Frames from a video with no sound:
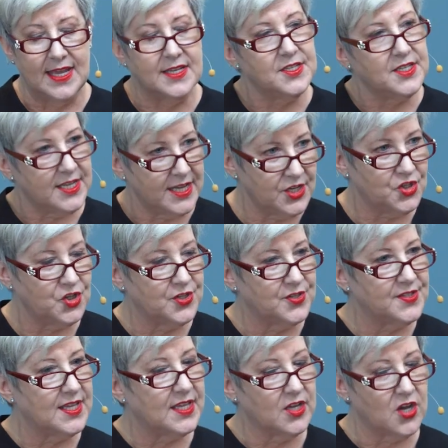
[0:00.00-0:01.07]
It
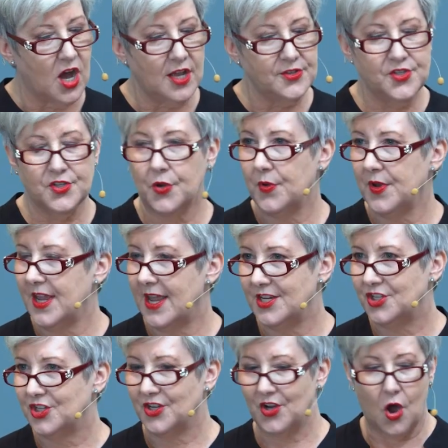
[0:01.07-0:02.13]
teaches that God's
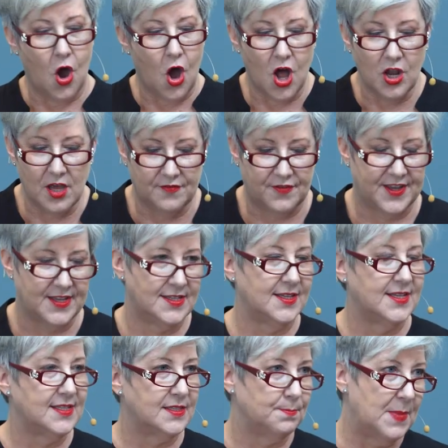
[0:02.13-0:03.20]
creation, all of it,
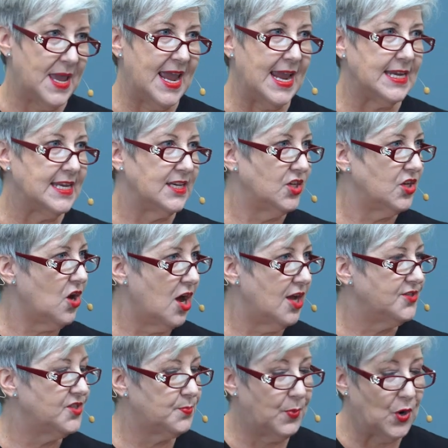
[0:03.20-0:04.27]
is made in
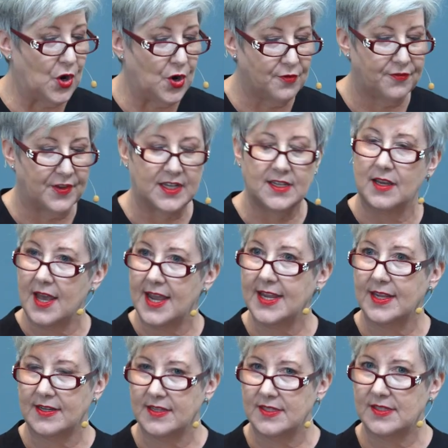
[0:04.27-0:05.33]
God's perfect
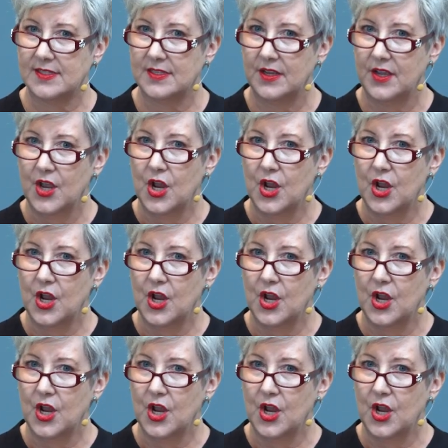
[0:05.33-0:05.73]
likeness,